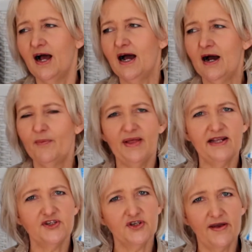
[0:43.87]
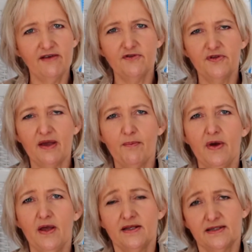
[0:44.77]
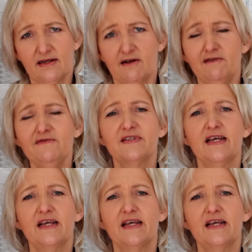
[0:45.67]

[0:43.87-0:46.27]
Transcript: that's sewing for themselves.